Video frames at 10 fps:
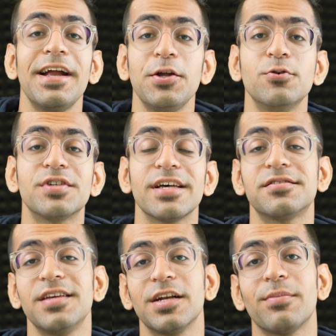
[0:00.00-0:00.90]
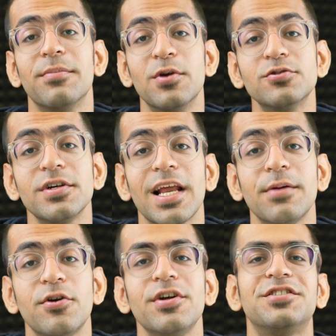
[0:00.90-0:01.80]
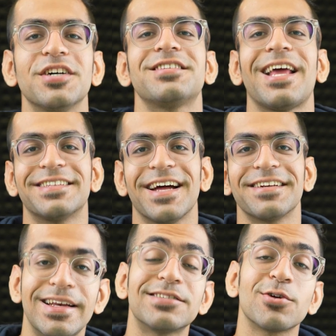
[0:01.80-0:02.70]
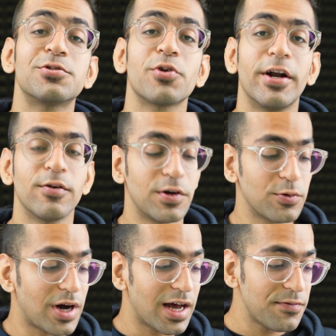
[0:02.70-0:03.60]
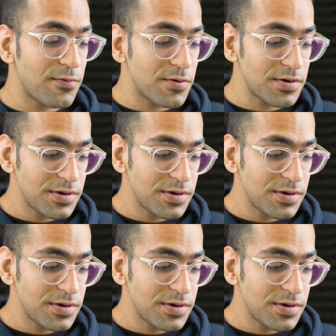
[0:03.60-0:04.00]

iTunes has synced my music library just like that. Let's also head over to our iPhone.